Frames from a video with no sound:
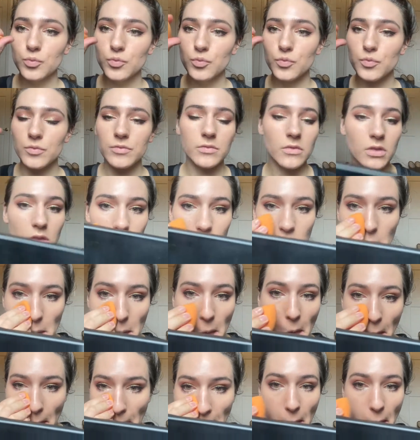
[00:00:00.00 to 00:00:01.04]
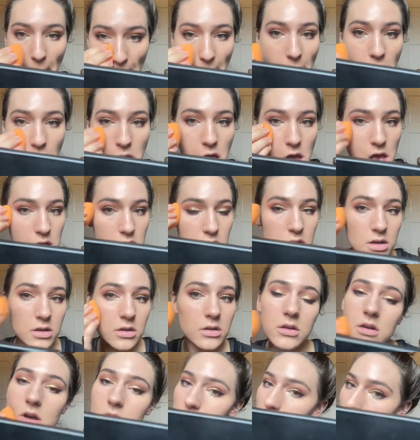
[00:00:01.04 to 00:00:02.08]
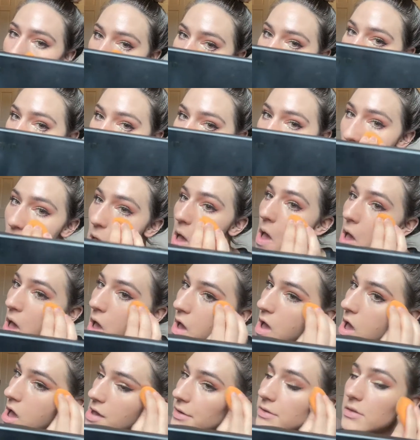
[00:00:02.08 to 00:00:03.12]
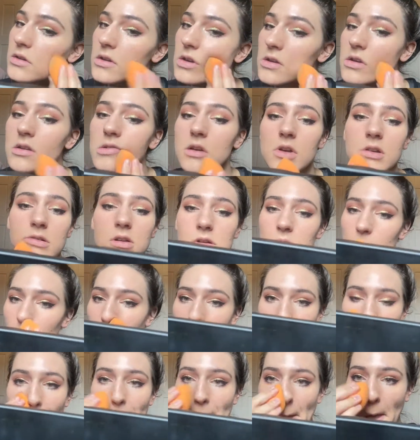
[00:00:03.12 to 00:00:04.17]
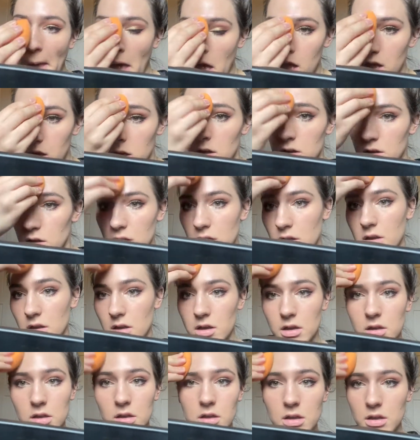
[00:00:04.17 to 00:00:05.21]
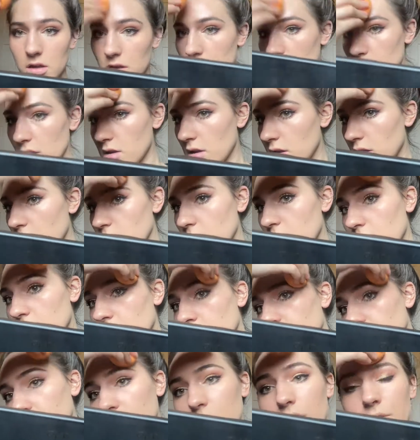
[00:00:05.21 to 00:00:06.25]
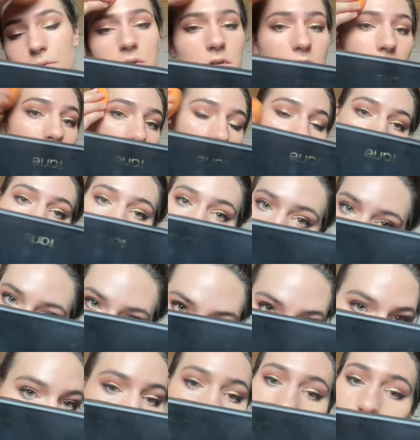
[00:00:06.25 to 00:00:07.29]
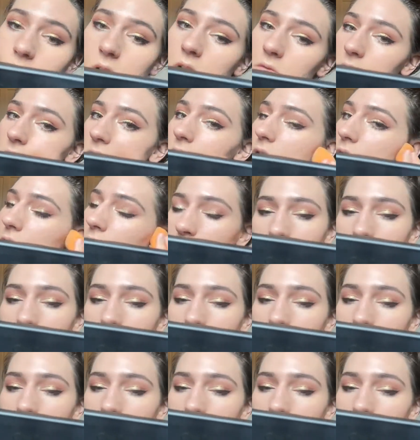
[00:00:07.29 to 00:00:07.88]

finish. And then I'm going in with a damp Real Techniques sponge and just, again, patting it into my skin, trying to make sure